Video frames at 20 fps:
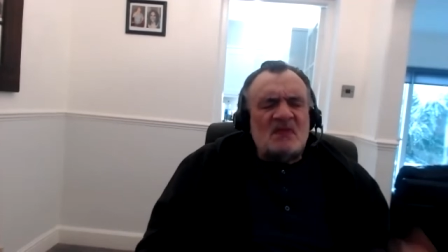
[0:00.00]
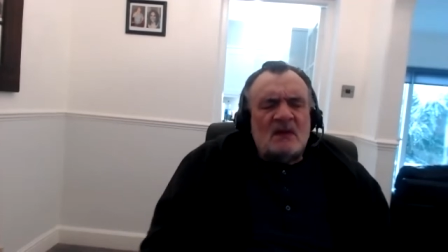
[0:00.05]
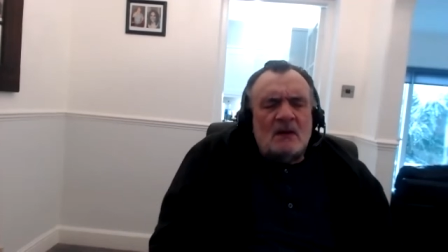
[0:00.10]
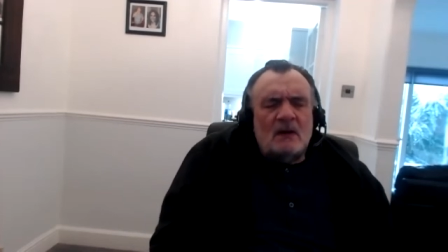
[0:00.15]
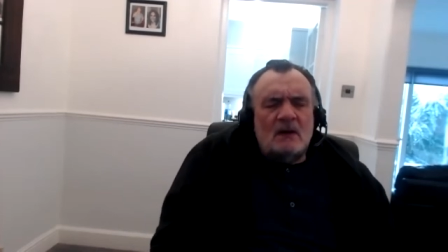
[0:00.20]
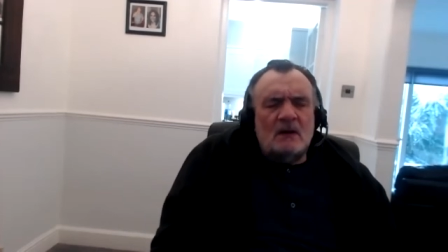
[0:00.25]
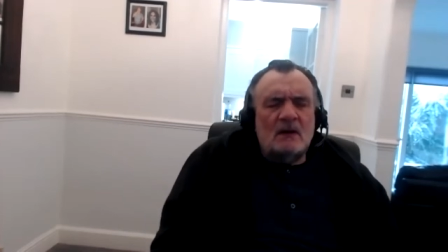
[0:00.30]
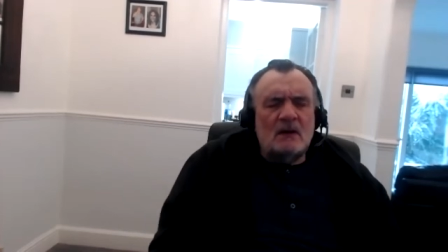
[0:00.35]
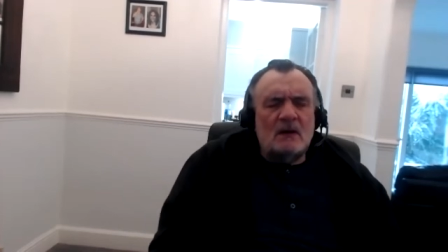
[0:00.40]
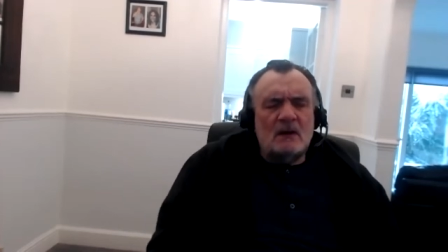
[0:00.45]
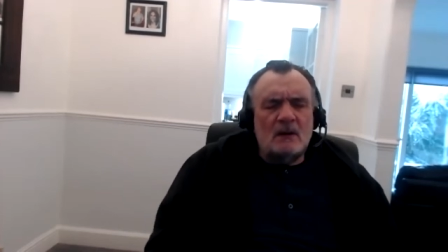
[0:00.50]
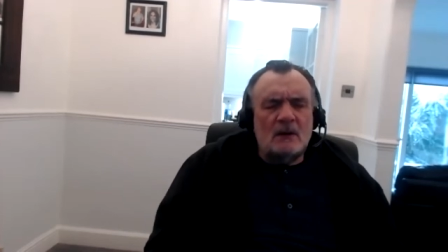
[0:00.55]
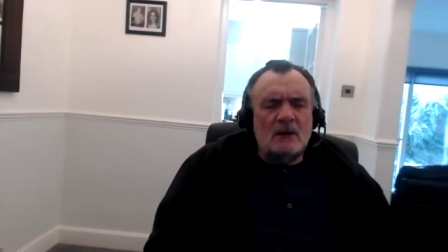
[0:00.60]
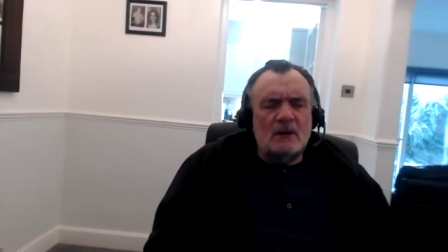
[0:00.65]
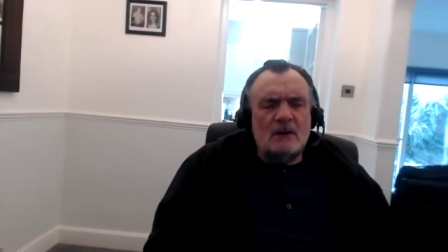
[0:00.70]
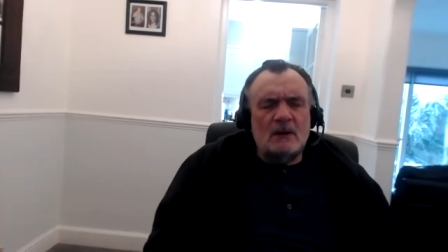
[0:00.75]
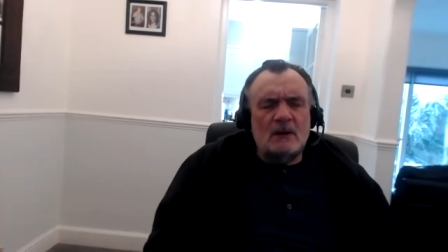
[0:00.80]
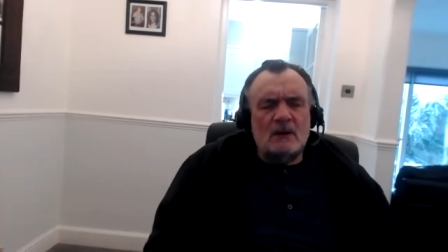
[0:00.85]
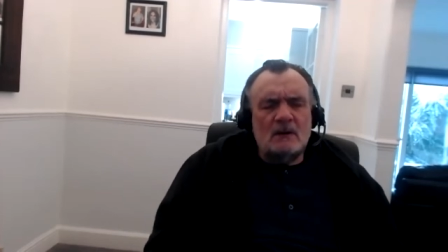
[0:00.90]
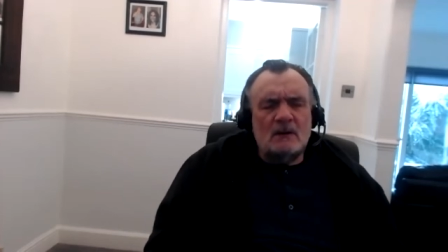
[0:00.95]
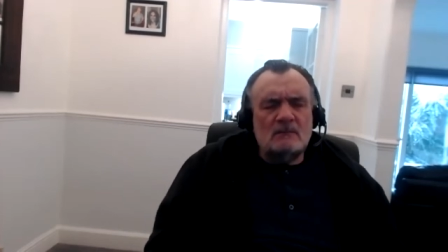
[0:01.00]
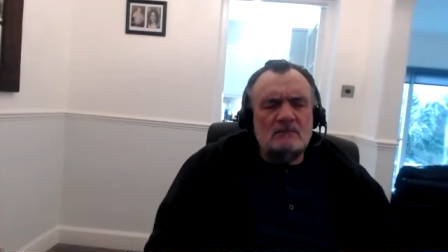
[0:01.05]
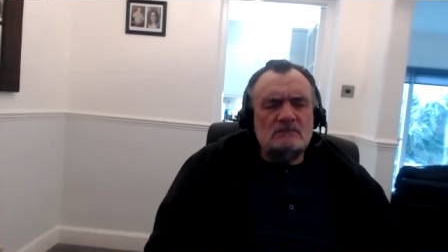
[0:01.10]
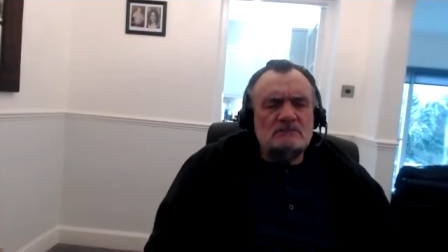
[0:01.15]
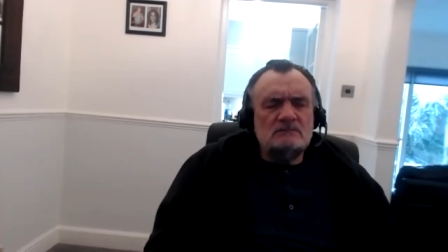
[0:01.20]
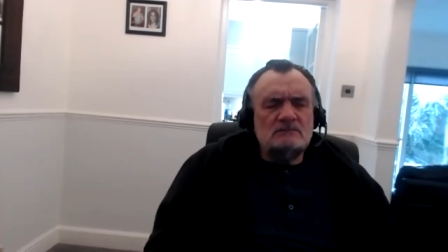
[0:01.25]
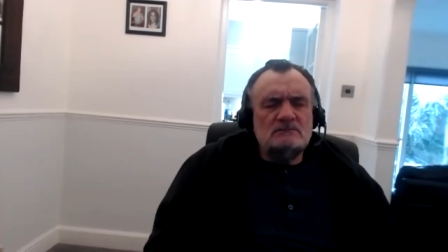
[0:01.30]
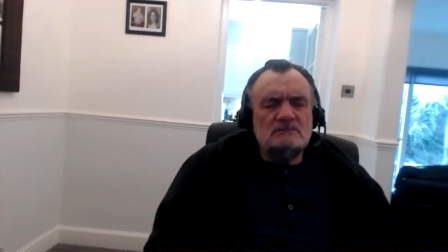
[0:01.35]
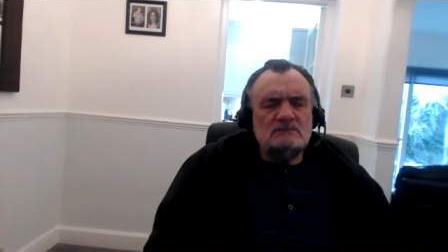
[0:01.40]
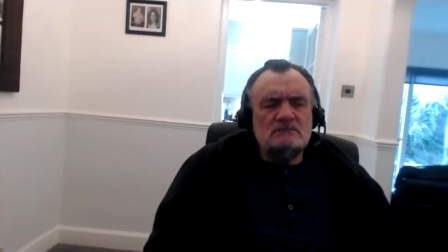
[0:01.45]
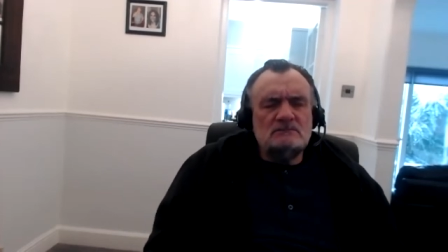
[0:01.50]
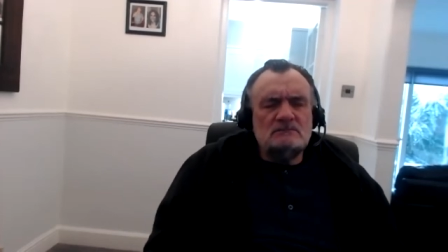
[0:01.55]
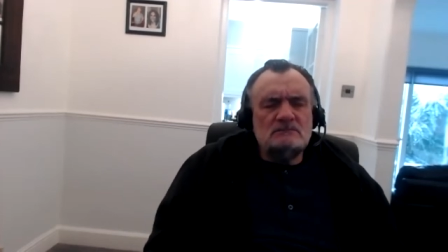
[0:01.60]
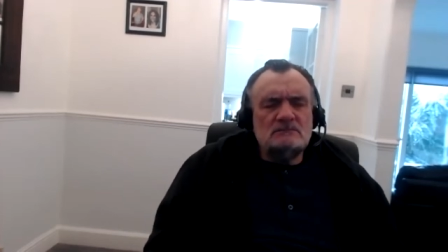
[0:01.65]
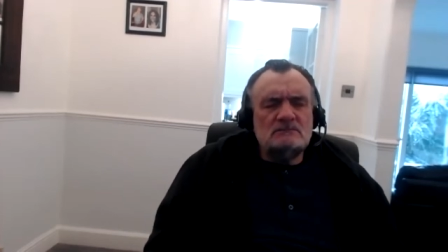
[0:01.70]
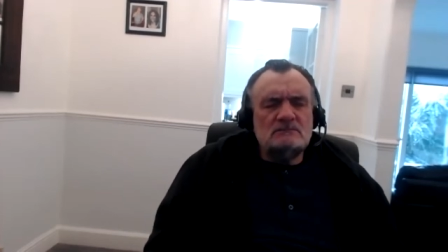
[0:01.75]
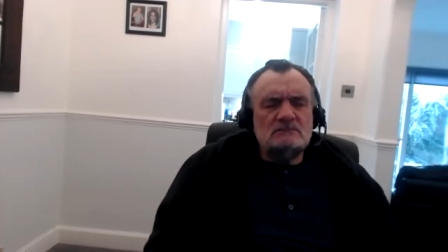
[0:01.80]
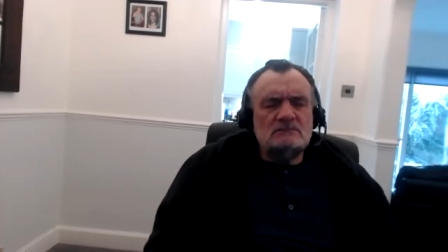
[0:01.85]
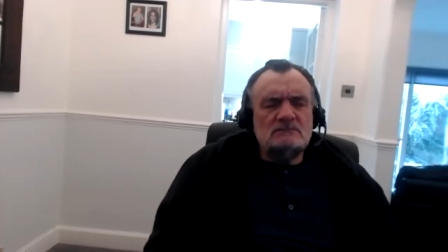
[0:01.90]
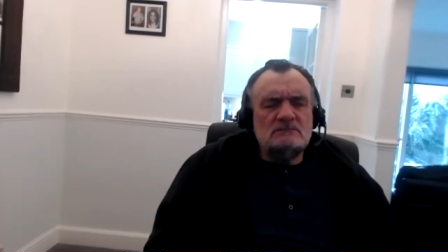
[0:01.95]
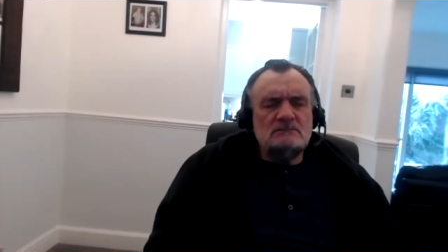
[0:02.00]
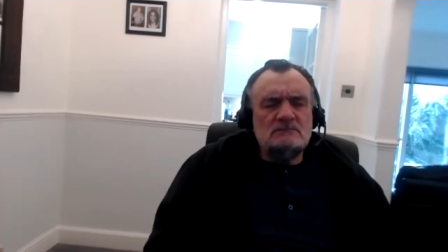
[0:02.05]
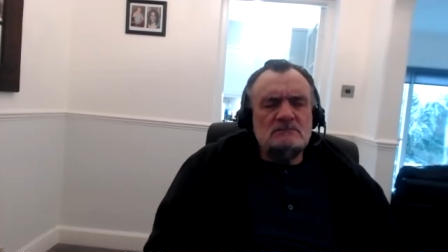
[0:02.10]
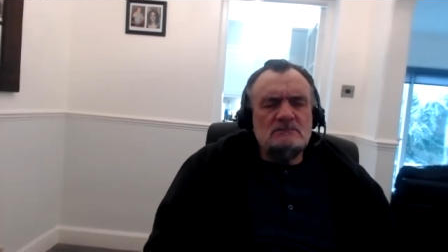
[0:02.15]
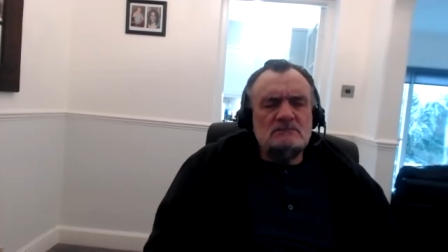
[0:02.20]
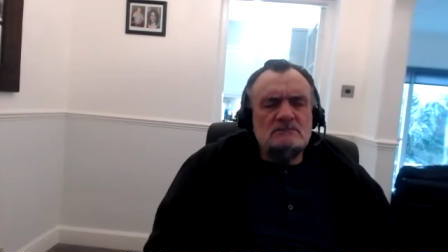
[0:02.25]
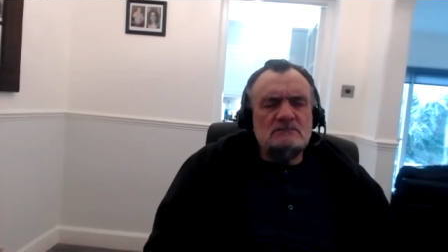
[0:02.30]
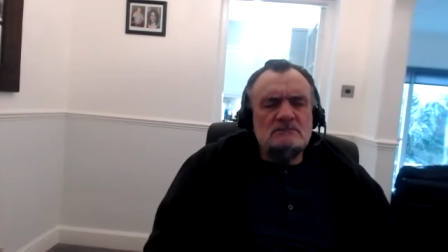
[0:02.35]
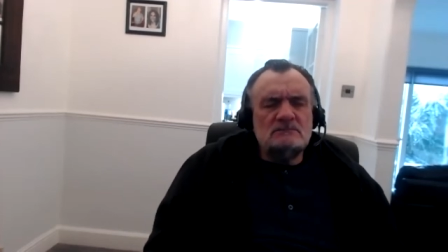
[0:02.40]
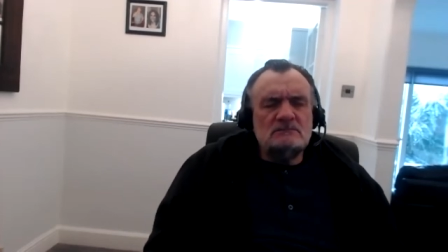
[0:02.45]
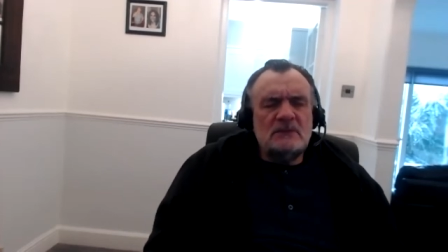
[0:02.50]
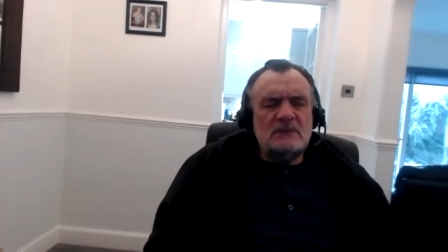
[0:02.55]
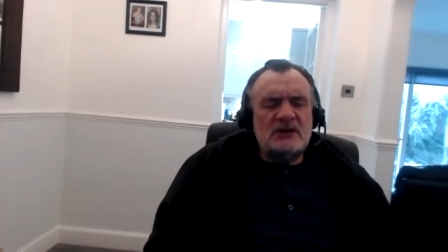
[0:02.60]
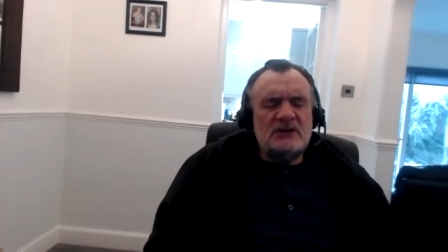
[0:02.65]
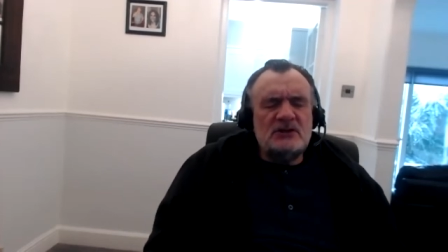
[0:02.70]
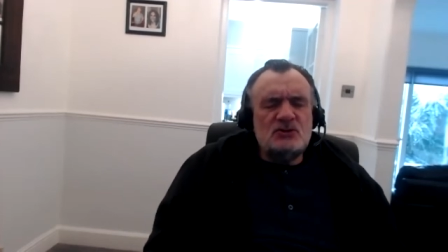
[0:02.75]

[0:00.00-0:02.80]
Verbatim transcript: Um, he